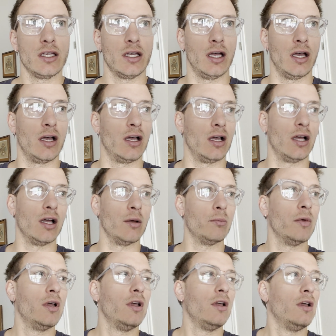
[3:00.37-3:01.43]
I'm
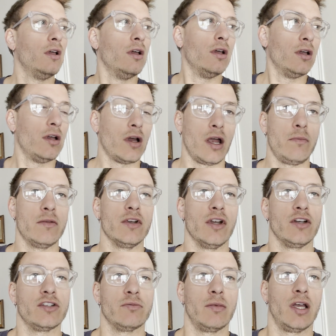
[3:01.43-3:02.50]
the
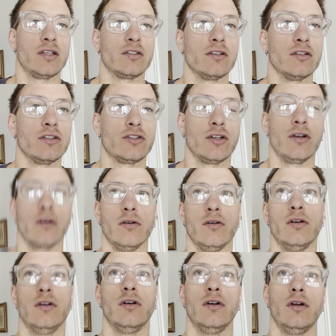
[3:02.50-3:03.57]
dungeon master, so
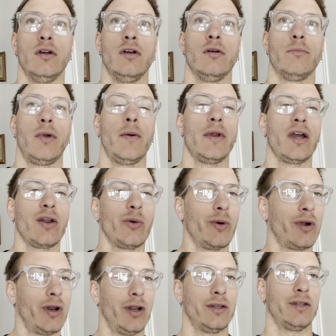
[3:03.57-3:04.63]
probably not gonna work
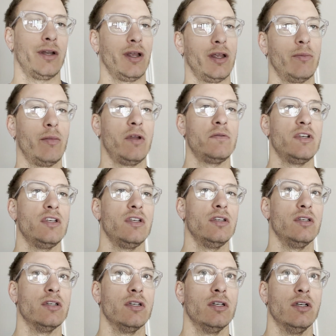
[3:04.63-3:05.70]
on it tonight.
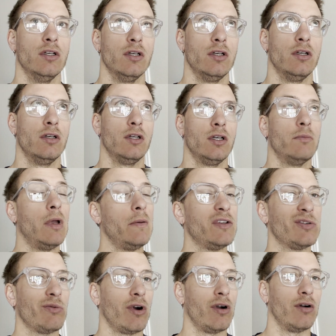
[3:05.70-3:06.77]
Maybe
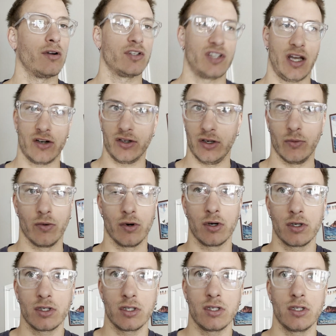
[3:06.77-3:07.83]
tomorrow, because Ashley
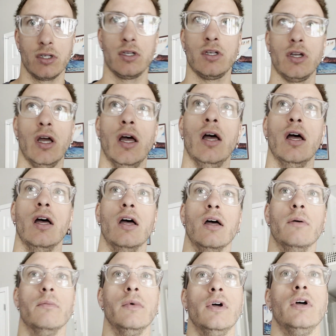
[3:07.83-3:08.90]
works.
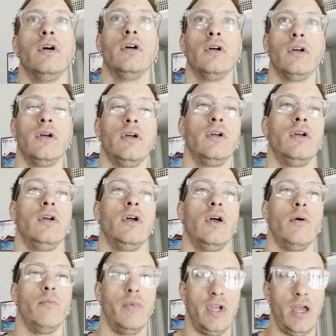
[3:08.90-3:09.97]
But
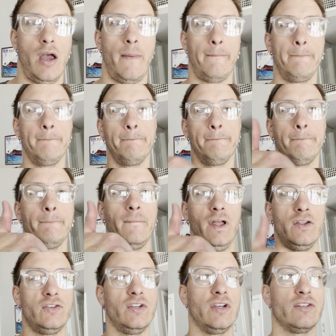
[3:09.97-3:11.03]
yeah, I'll
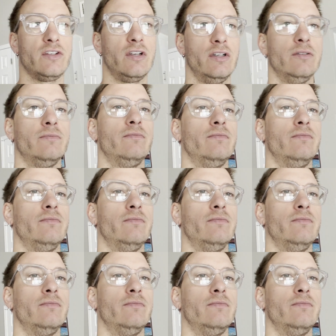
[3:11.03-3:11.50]
see you guys later.